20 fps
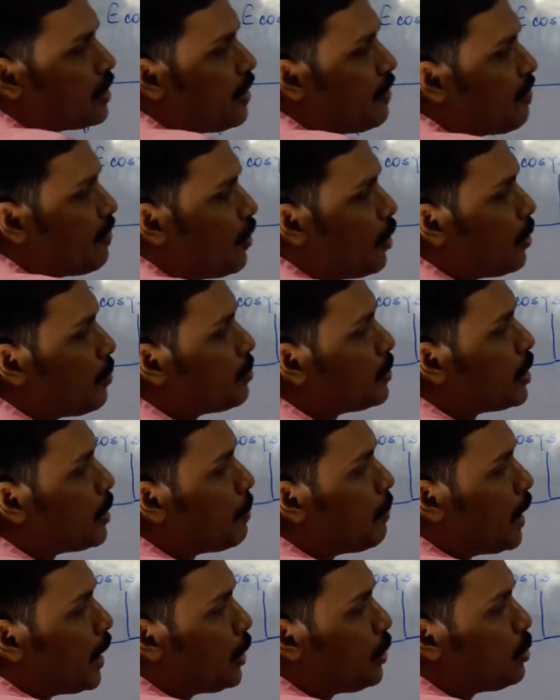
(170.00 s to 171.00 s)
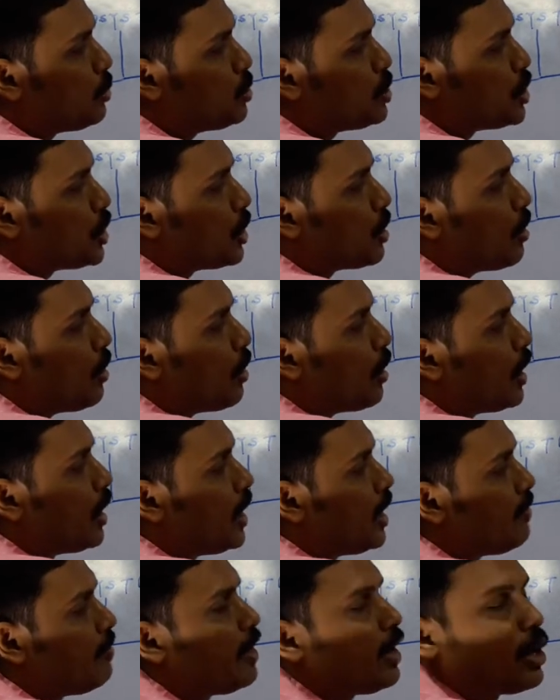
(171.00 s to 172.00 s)
form the biotic or
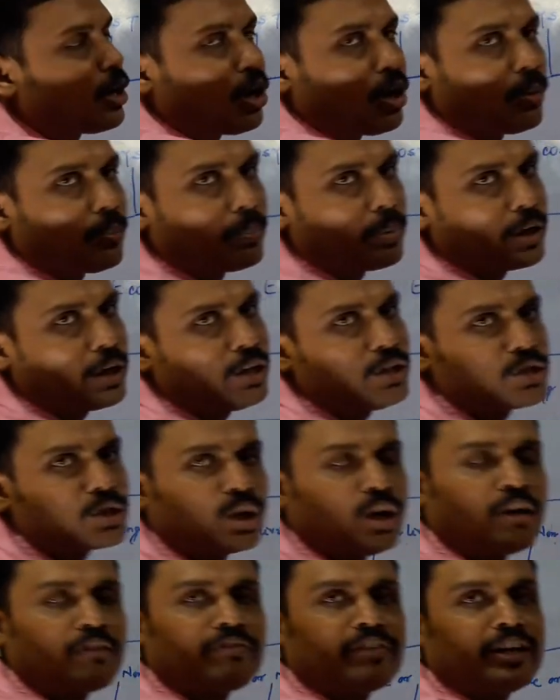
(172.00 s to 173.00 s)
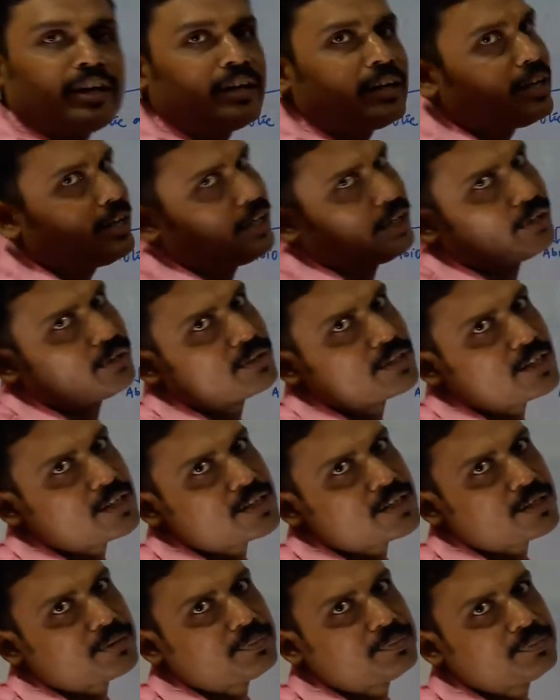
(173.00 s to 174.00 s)
living component of an
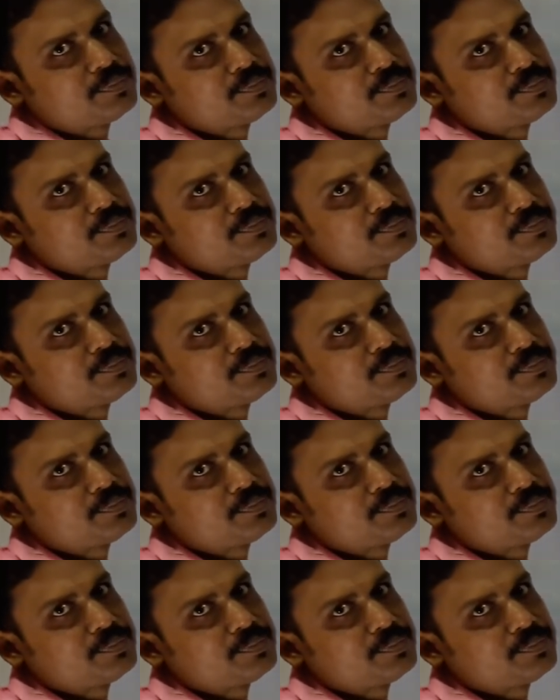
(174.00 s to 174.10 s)
ecosystem.